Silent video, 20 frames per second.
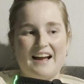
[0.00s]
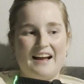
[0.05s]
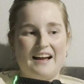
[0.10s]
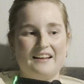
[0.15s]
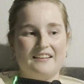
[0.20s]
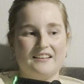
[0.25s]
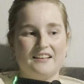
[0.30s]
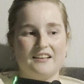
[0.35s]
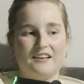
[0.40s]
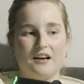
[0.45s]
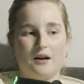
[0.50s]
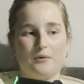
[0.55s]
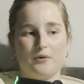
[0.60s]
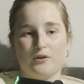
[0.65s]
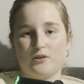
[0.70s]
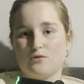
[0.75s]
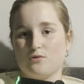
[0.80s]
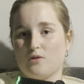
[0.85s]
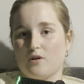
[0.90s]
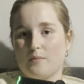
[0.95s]
And then I want
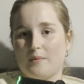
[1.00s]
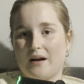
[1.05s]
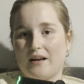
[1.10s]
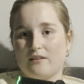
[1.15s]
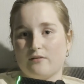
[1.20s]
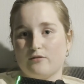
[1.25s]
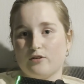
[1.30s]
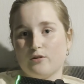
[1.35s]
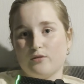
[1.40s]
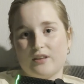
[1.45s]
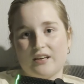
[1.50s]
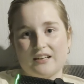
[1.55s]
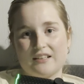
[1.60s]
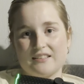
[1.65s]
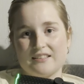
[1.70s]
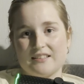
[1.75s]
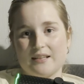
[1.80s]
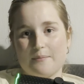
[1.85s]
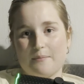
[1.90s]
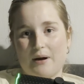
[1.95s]
to talk about a few
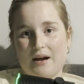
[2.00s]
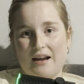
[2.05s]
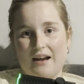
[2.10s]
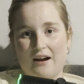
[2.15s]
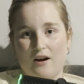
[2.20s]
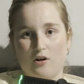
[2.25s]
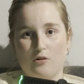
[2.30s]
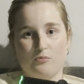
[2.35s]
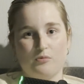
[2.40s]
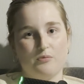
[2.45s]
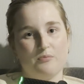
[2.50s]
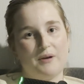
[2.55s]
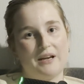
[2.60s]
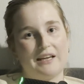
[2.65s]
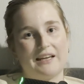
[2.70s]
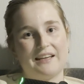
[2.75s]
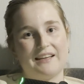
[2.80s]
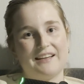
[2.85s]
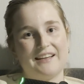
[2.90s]
things that might help make